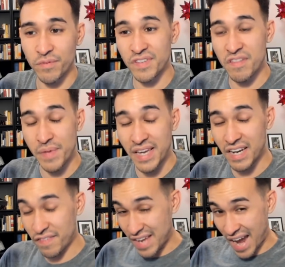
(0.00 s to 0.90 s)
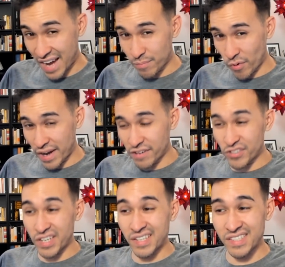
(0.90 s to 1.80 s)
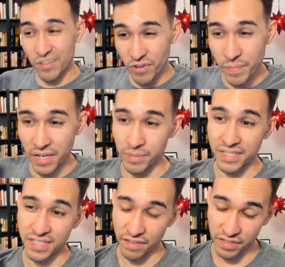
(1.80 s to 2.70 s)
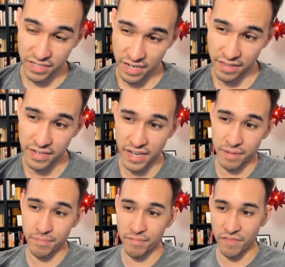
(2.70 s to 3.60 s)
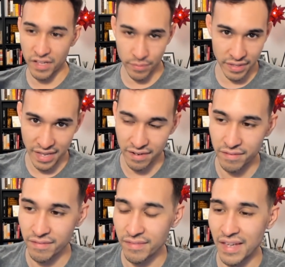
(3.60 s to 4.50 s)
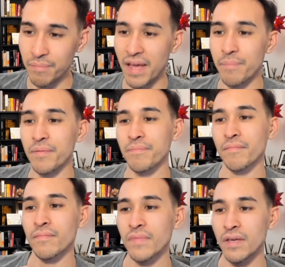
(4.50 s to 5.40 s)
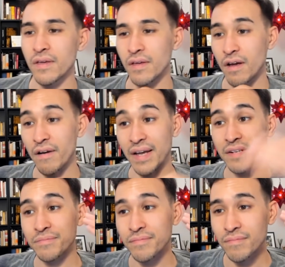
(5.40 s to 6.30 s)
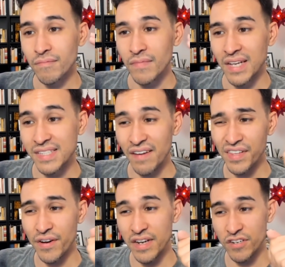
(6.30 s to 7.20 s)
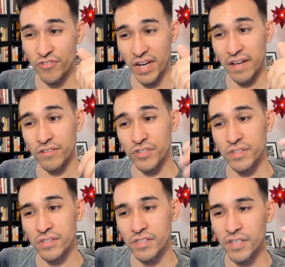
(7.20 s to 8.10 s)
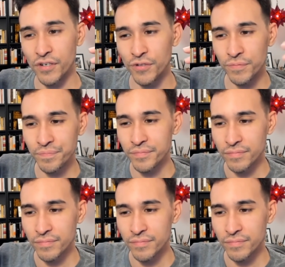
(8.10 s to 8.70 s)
moves in the beginning, if he had more energy, he still would have been able to safely take that game following that map. All right, Escavalier into Dragalge. So